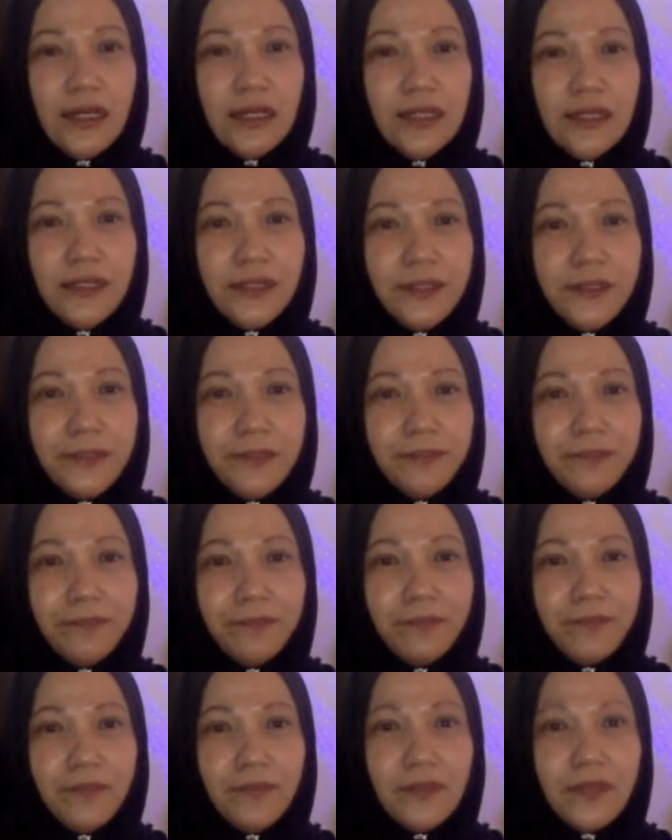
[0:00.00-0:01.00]

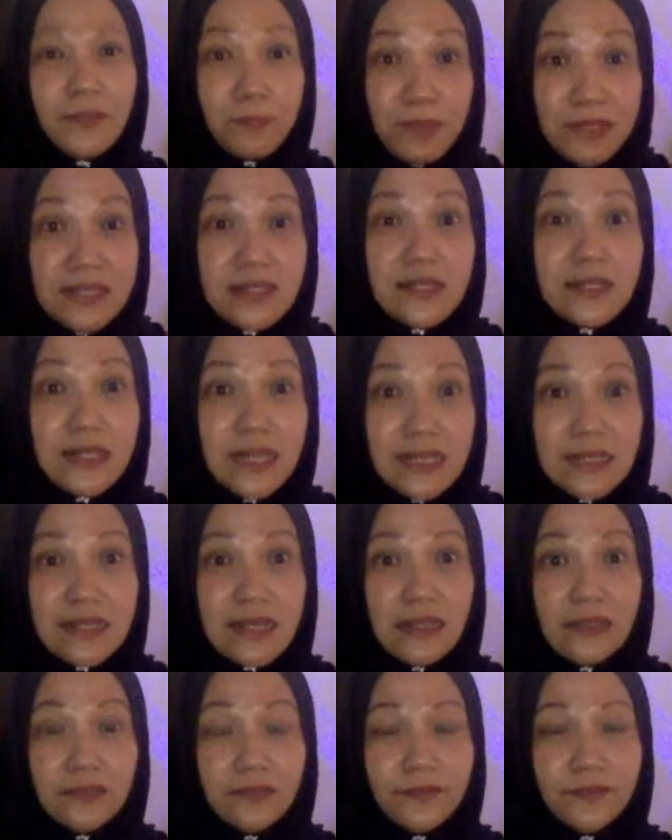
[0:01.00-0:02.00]
um, the person
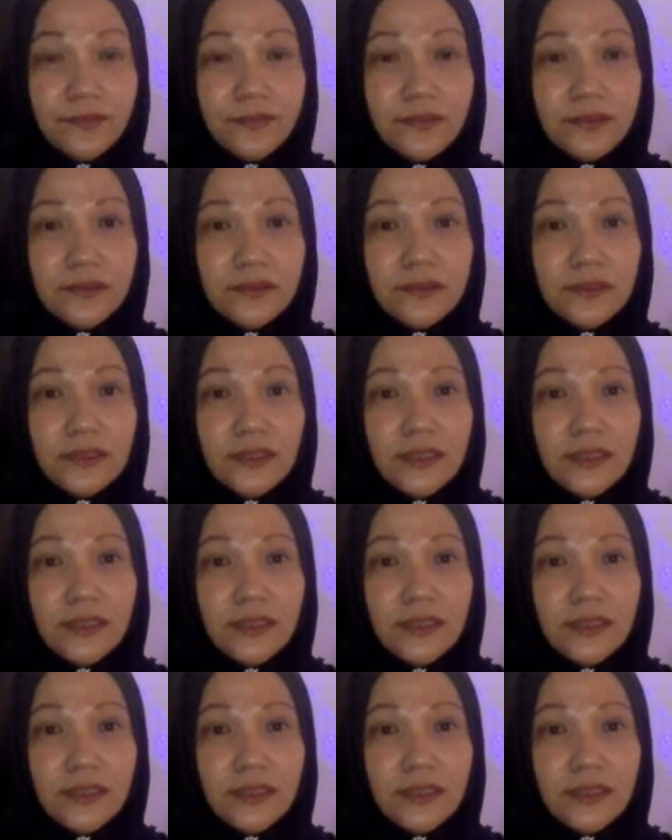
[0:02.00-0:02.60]
itself. Uh,